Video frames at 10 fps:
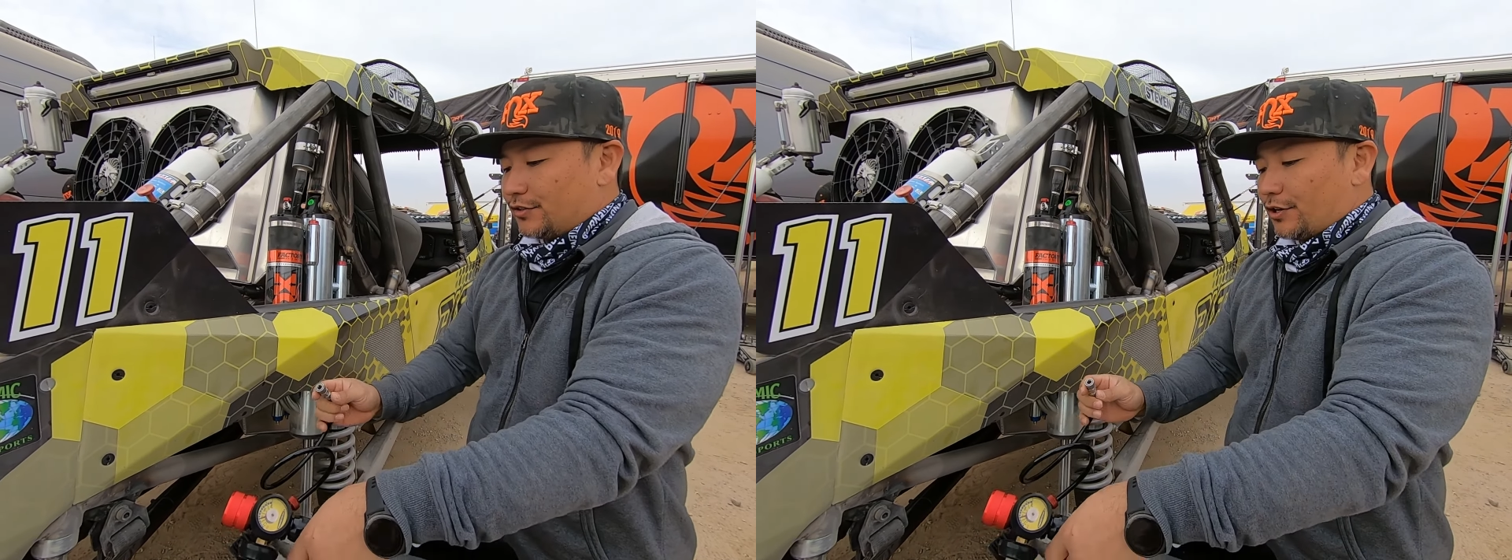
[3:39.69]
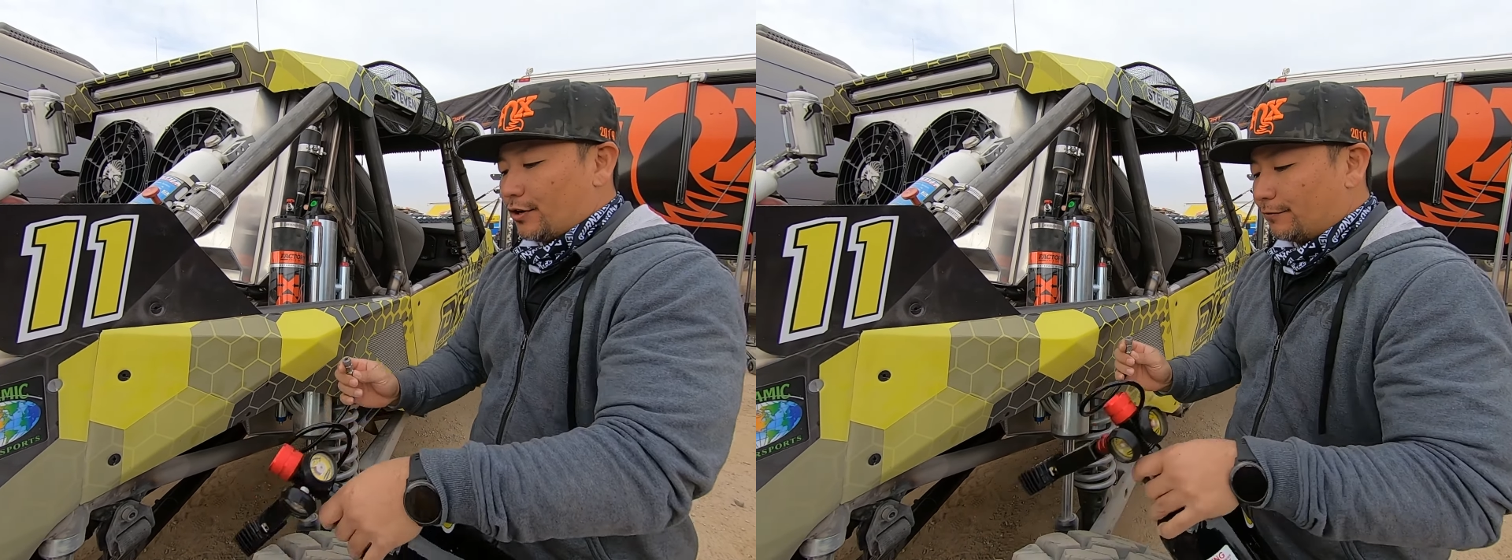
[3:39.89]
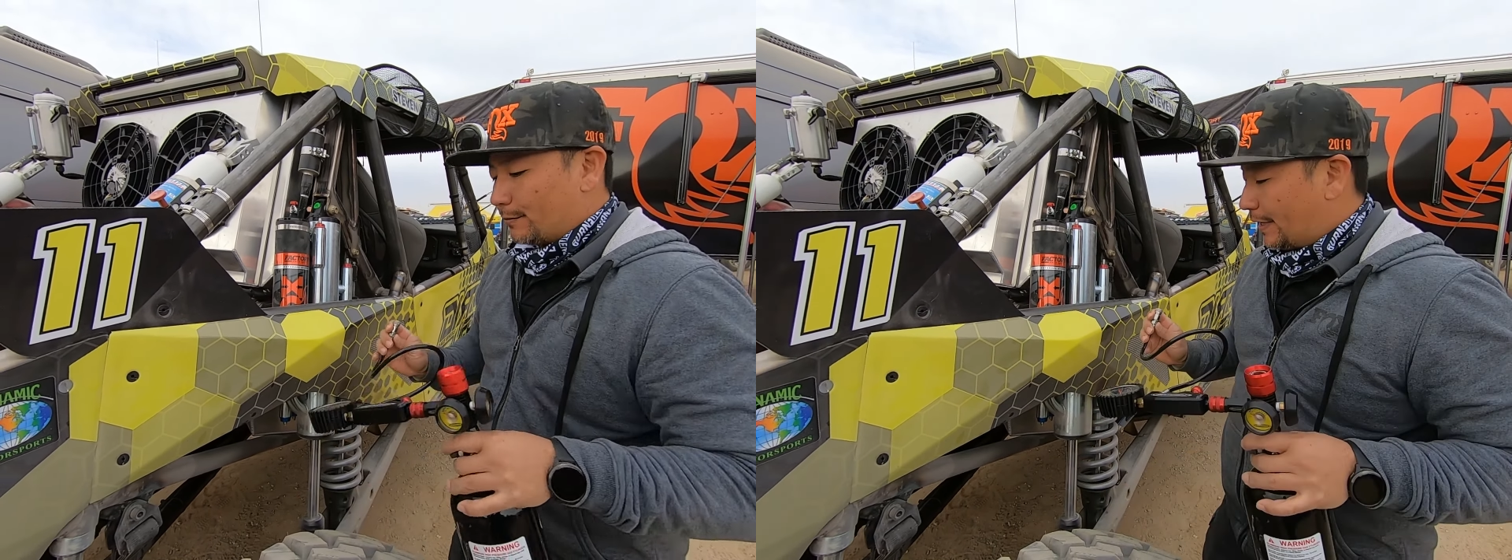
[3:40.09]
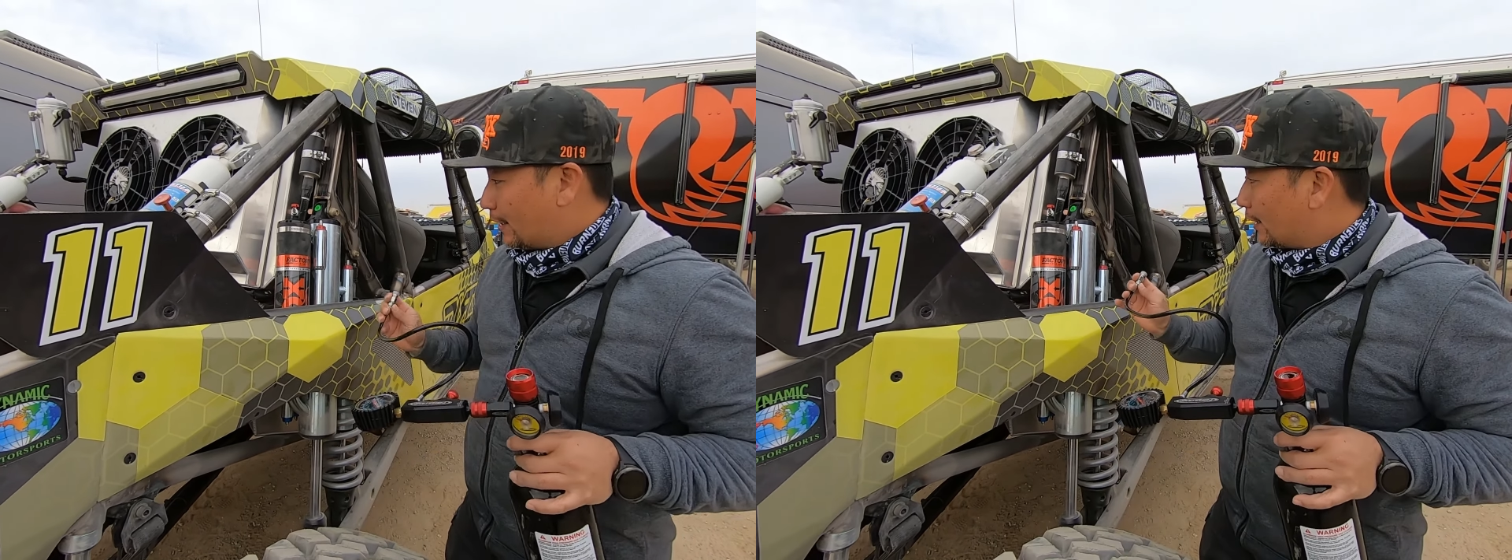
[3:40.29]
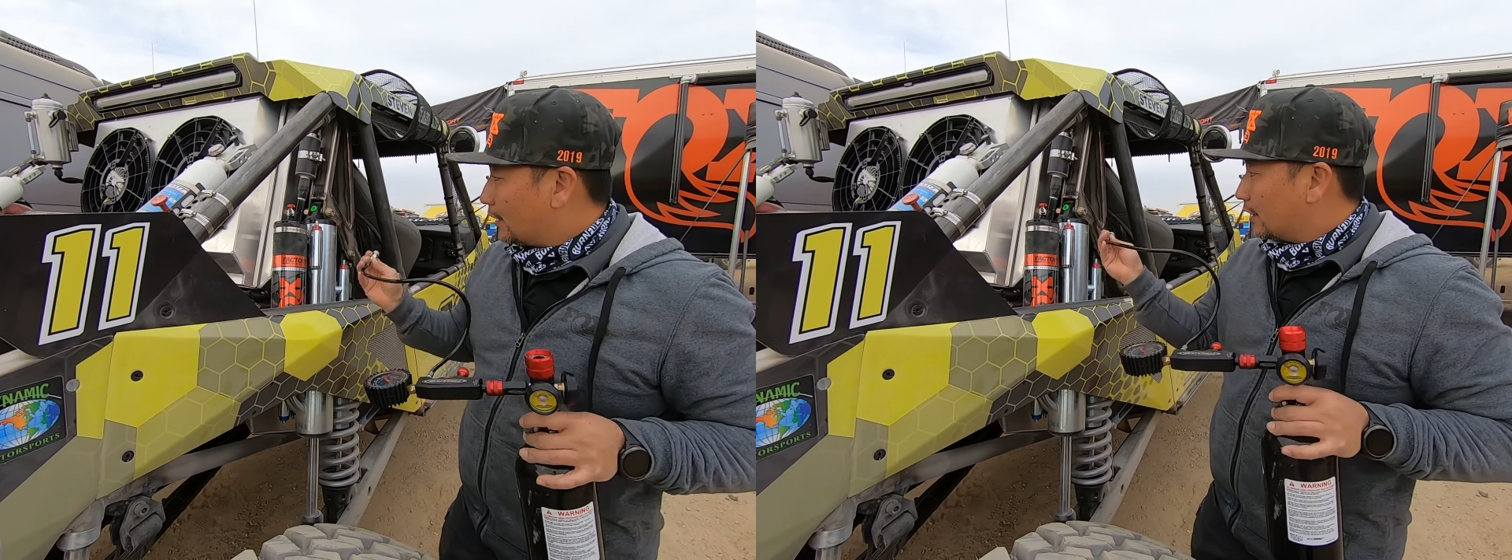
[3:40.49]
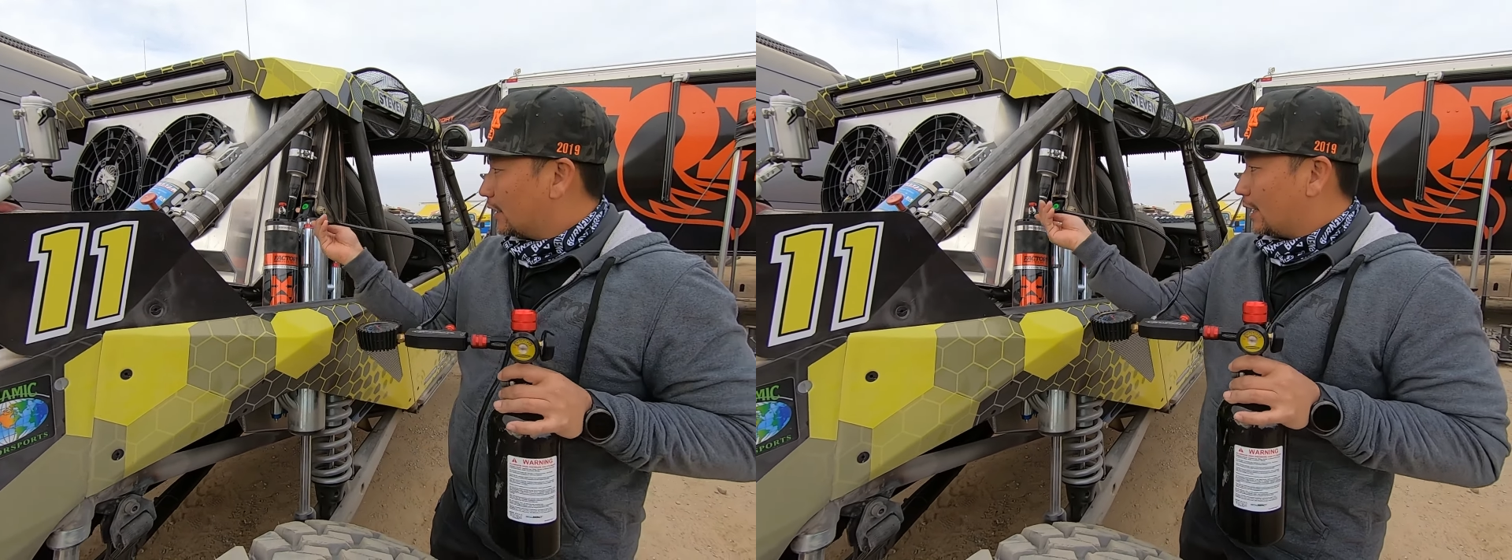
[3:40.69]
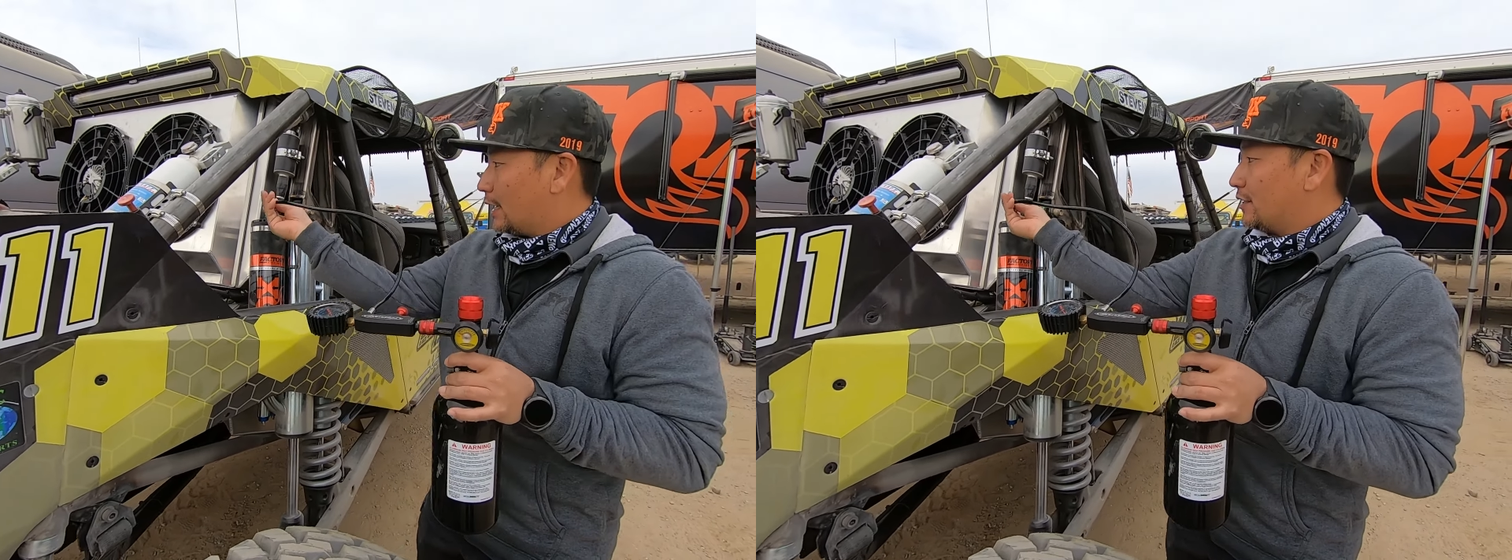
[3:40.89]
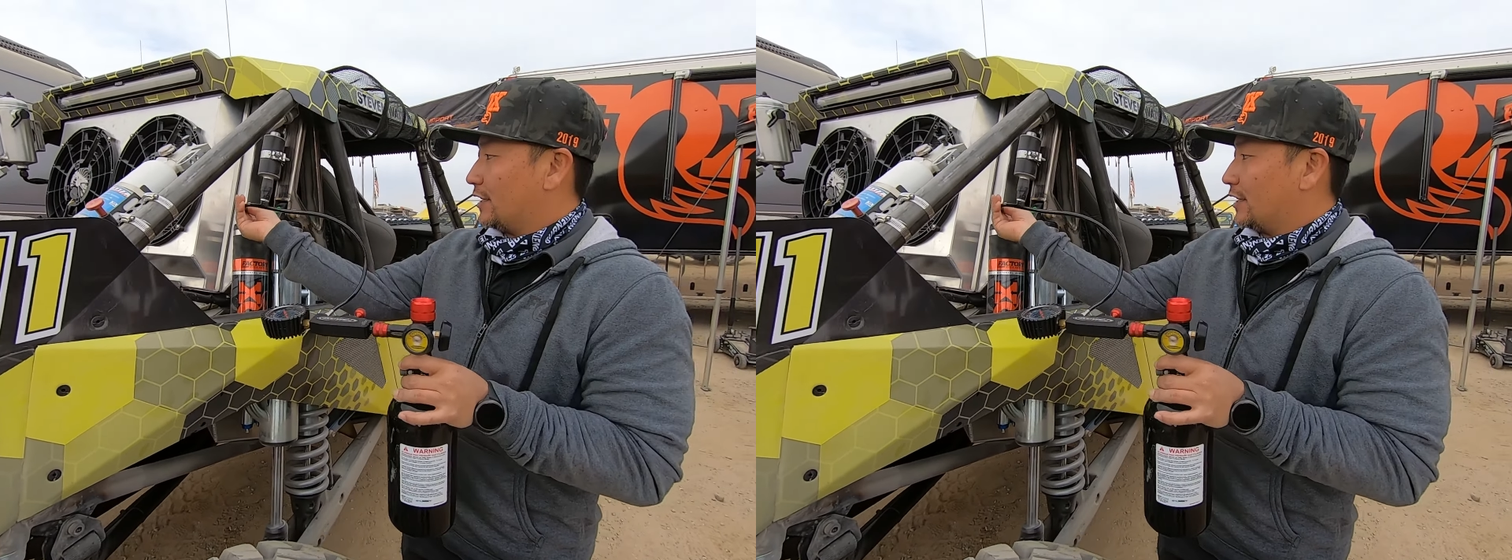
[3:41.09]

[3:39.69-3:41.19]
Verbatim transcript: So from here uh,